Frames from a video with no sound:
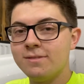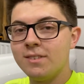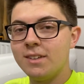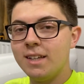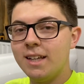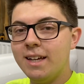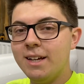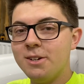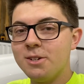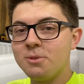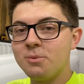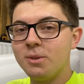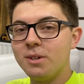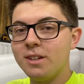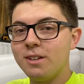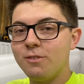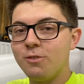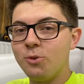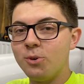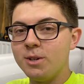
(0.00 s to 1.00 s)
Here's one of
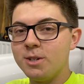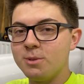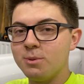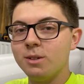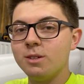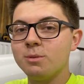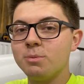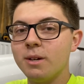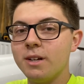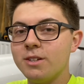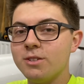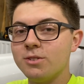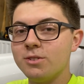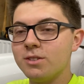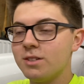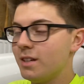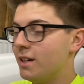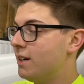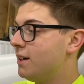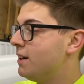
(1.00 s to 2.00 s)
the 4-inch wheel
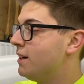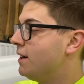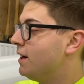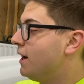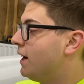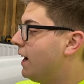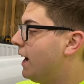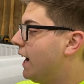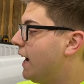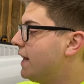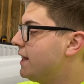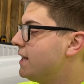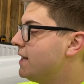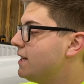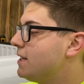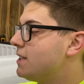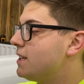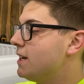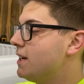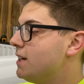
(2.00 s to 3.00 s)
spacers. And
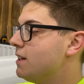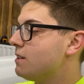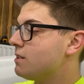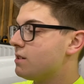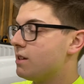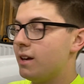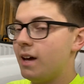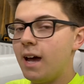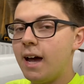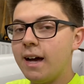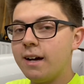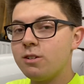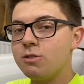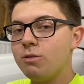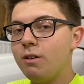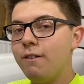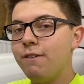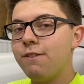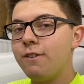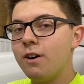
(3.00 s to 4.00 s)
this is
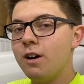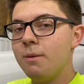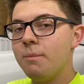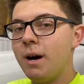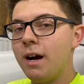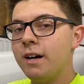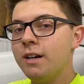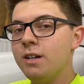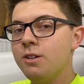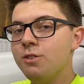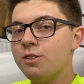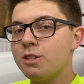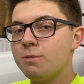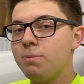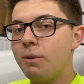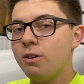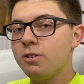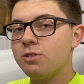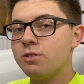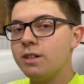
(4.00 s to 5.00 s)
actually from our newest
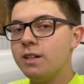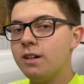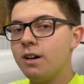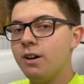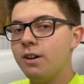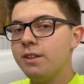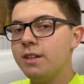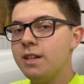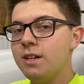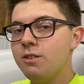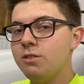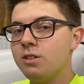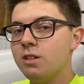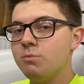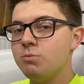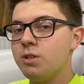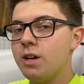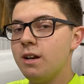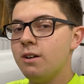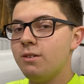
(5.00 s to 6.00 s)
sponsor here on the YouTube
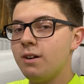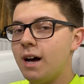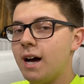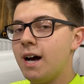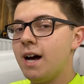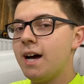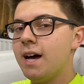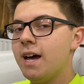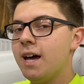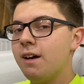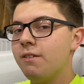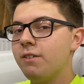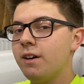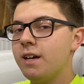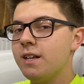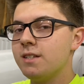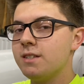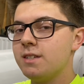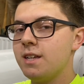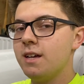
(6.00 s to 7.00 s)
channel. I have
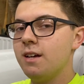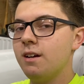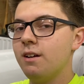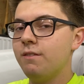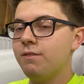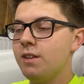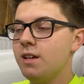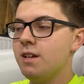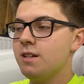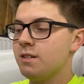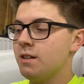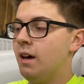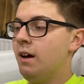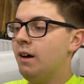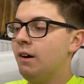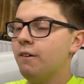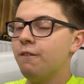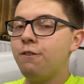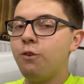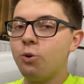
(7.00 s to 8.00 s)
a set of these
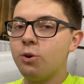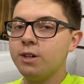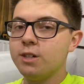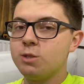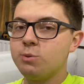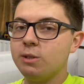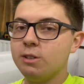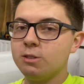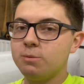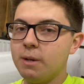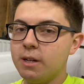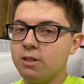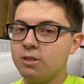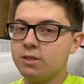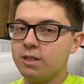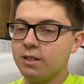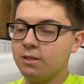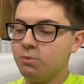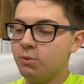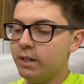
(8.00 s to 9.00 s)
4-inch wheel spacers
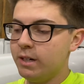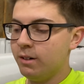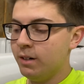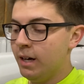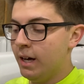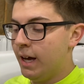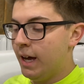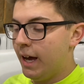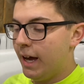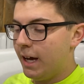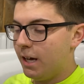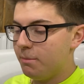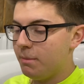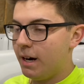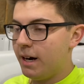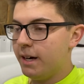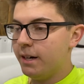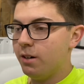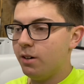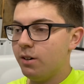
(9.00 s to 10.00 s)
as well, and
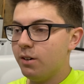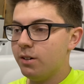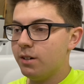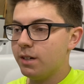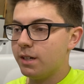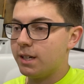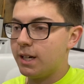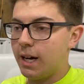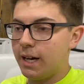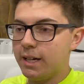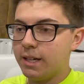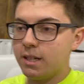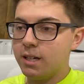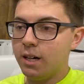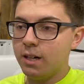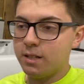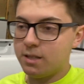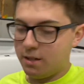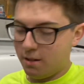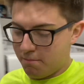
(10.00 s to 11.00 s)
mine are kind of
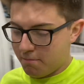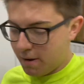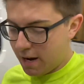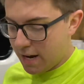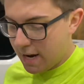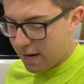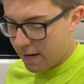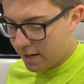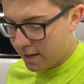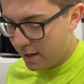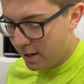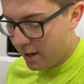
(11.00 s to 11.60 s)
custom made.